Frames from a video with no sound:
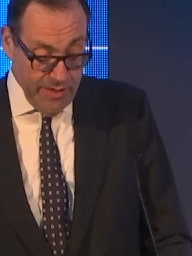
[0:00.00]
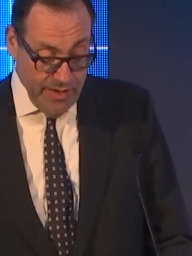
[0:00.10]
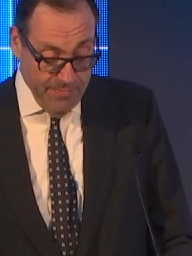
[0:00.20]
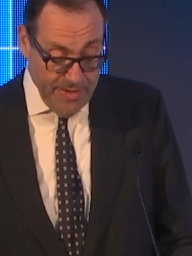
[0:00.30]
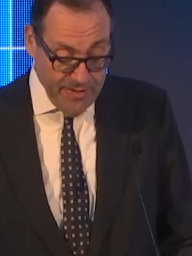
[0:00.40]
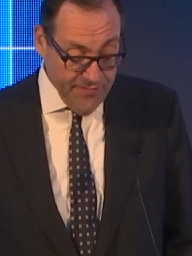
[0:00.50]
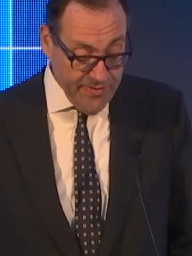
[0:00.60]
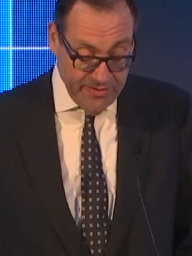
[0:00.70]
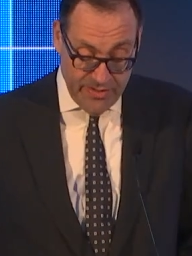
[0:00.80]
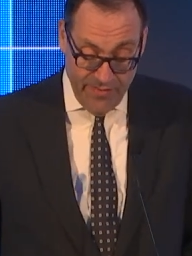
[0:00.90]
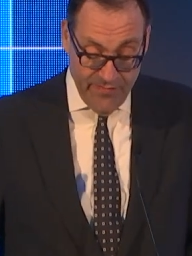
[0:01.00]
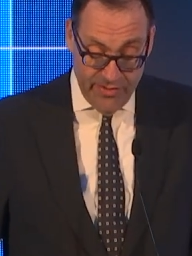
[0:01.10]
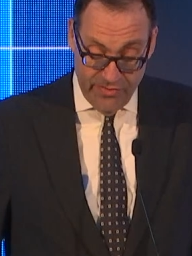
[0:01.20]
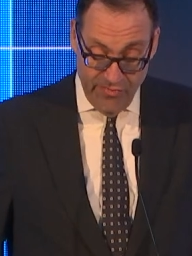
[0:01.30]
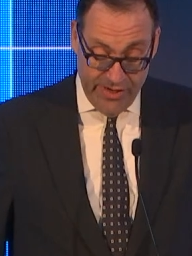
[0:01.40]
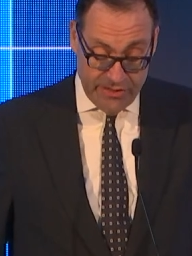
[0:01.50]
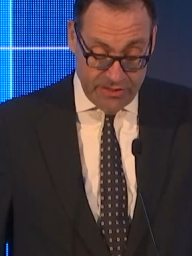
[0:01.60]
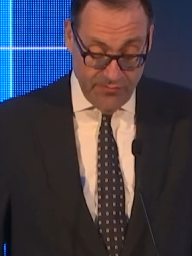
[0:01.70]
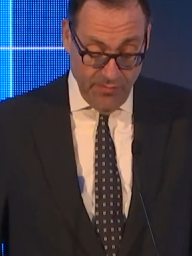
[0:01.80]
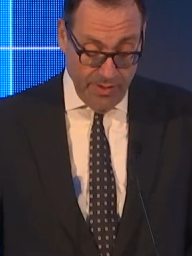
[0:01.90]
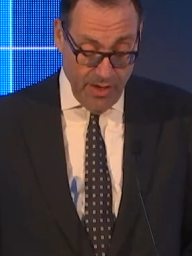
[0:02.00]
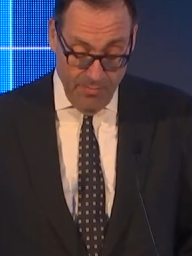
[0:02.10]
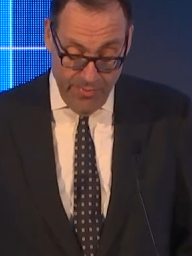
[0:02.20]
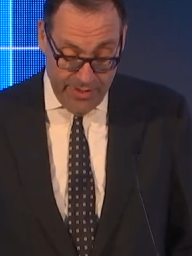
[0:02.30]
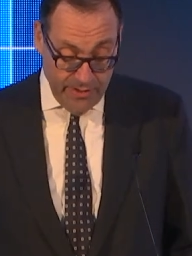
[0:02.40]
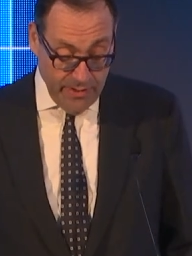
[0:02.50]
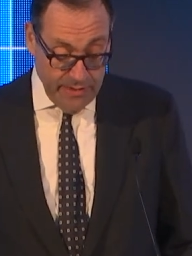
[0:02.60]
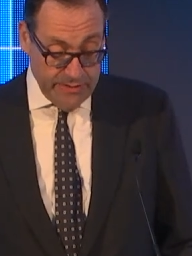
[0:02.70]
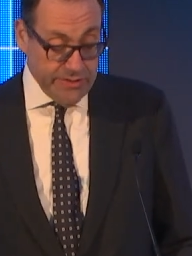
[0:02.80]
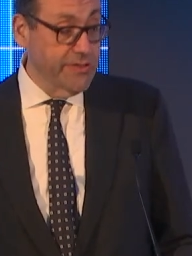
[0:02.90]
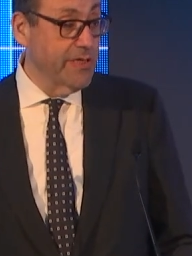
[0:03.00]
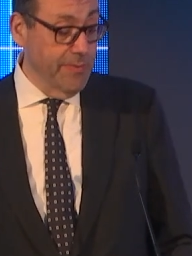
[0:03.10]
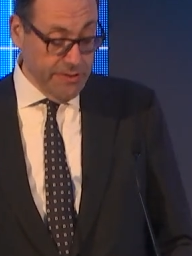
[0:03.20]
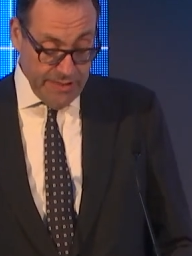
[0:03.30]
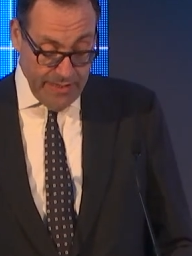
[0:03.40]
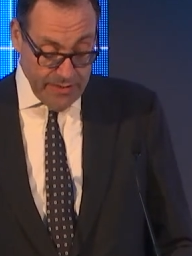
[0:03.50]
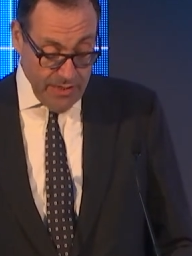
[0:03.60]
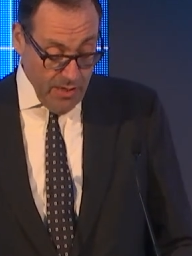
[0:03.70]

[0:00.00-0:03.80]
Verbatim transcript: it benefits diverse regions from Cumbria to Somerset,